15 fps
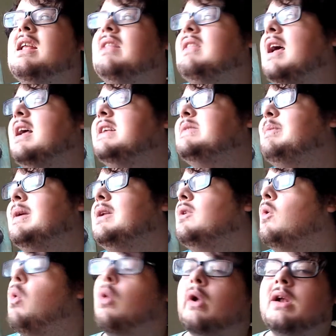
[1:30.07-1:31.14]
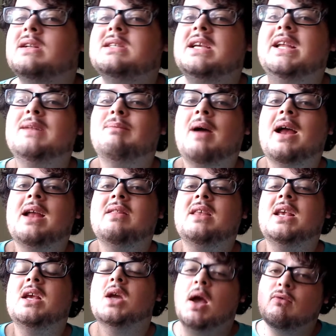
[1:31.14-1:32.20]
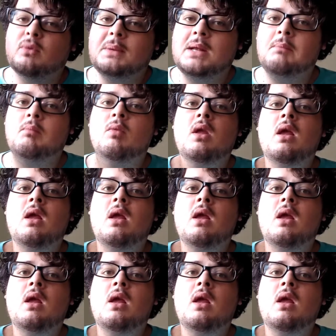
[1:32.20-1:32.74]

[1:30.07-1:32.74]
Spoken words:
that has been quarantined by the government